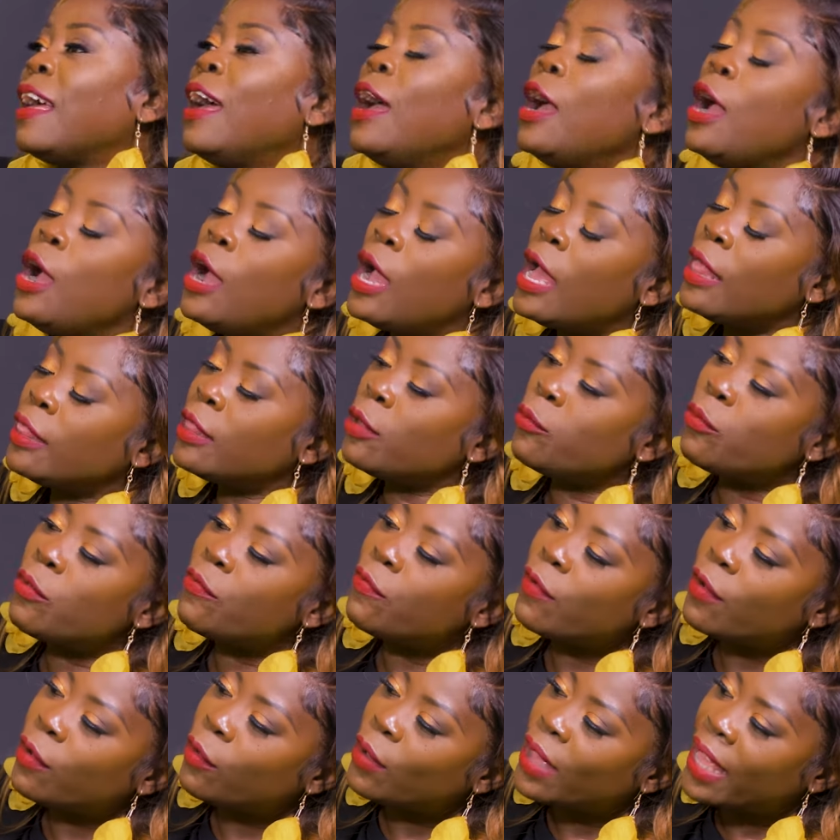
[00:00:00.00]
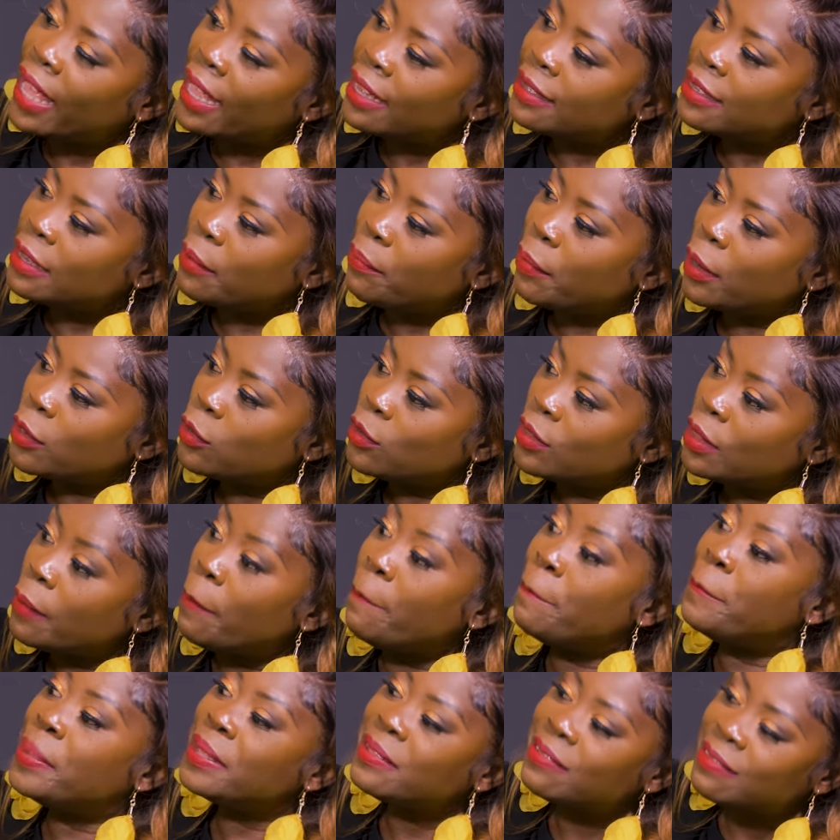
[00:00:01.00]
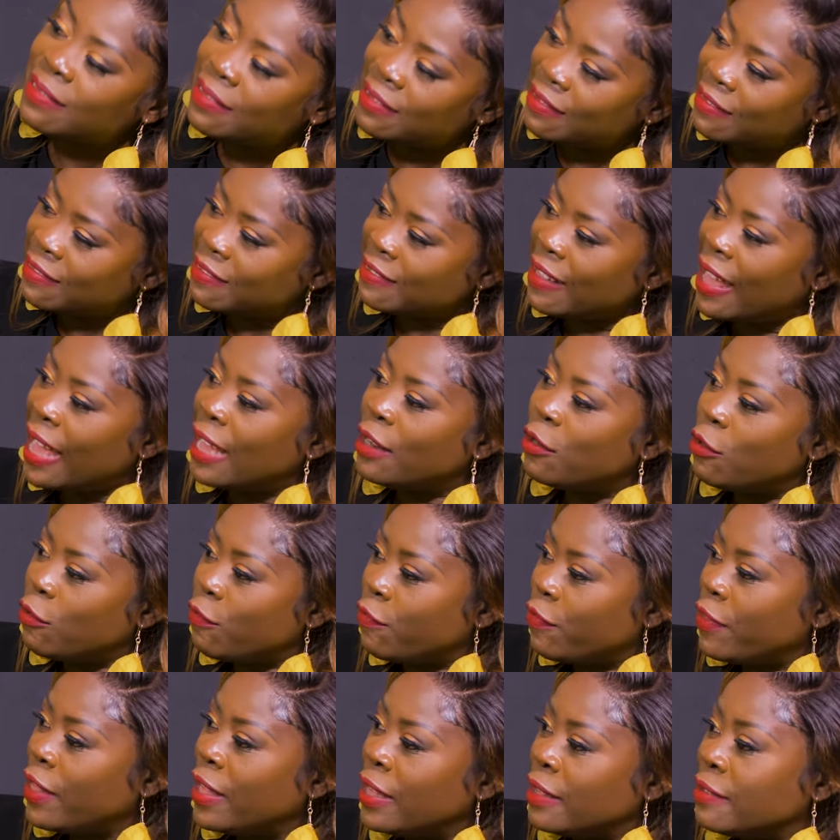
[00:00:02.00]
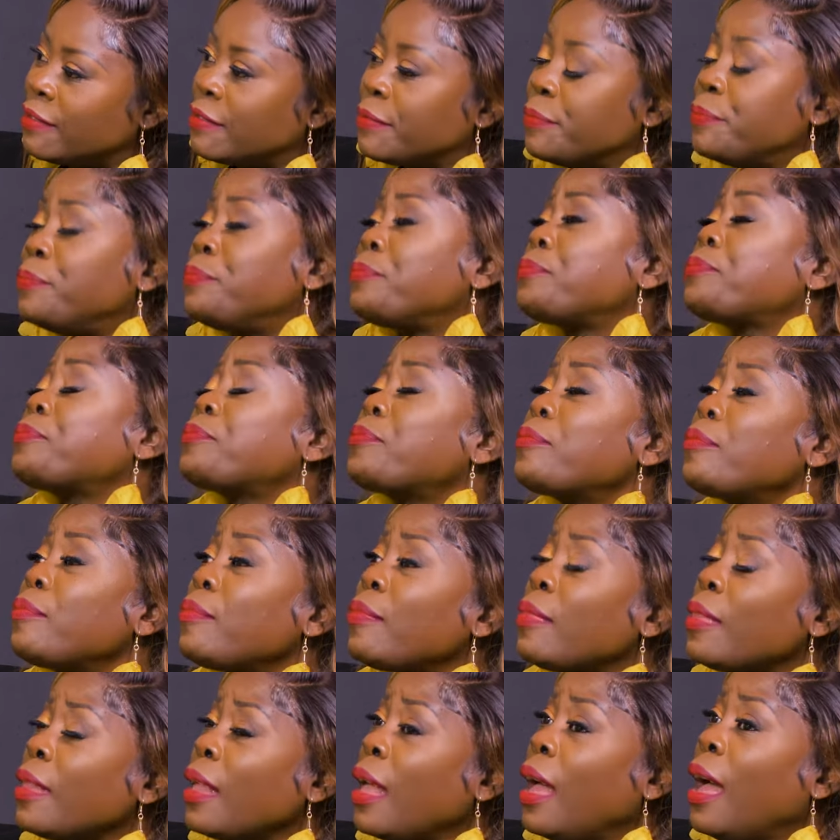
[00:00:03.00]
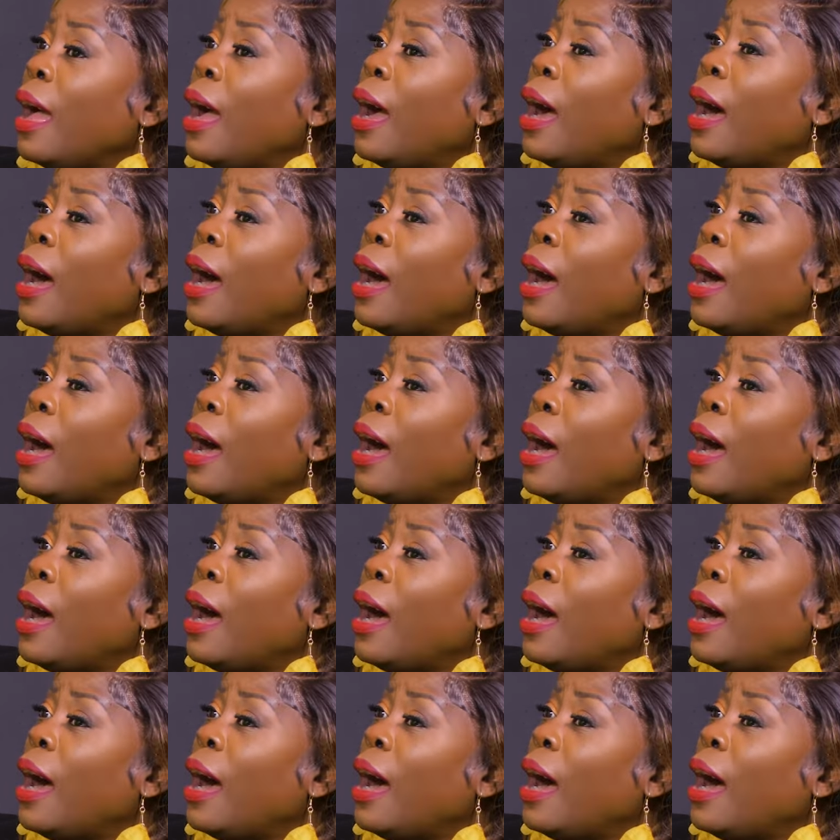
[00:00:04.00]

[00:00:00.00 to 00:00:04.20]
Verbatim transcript: Yeah. And then we forget about the business the, side the, of things. Exactly.